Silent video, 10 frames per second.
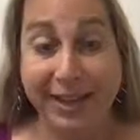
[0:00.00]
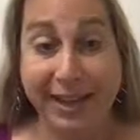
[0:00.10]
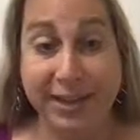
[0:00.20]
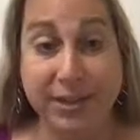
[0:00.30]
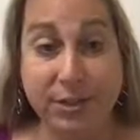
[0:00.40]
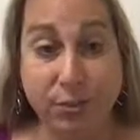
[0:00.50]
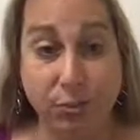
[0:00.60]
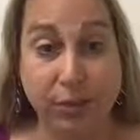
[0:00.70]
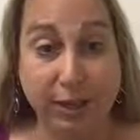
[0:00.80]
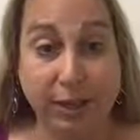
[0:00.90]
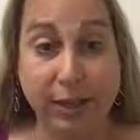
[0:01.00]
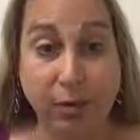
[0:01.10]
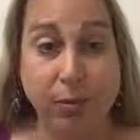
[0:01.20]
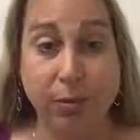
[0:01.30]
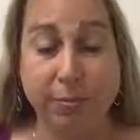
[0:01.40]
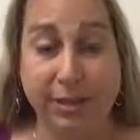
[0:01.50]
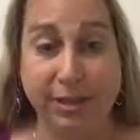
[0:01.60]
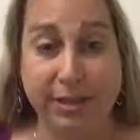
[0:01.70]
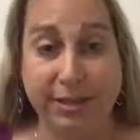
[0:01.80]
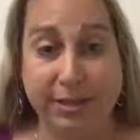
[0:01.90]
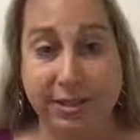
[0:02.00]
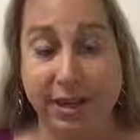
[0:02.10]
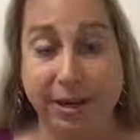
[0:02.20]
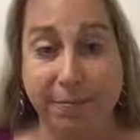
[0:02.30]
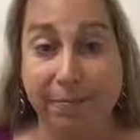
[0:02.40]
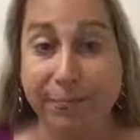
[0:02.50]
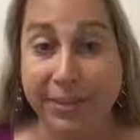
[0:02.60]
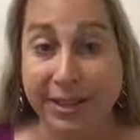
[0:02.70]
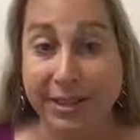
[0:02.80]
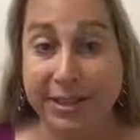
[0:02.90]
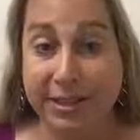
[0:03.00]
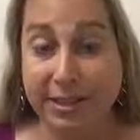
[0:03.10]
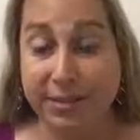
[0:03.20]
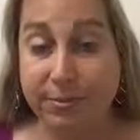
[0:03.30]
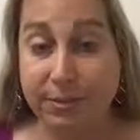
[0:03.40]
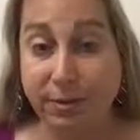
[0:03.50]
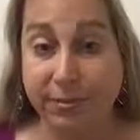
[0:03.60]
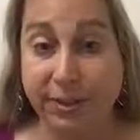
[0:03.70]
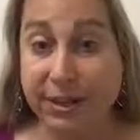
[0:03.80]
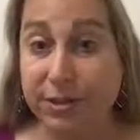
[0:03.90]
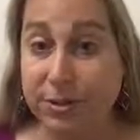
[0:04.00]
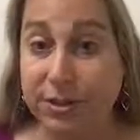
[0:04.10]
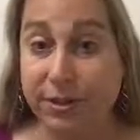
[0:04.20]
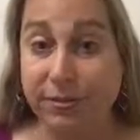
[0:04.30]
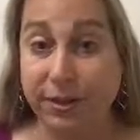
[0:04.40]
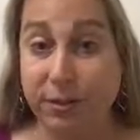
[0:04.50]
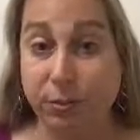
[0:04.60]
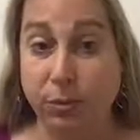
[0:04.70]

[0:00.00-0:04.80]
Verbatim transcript: And this is really cool because um, this gives me sort of an interesting function.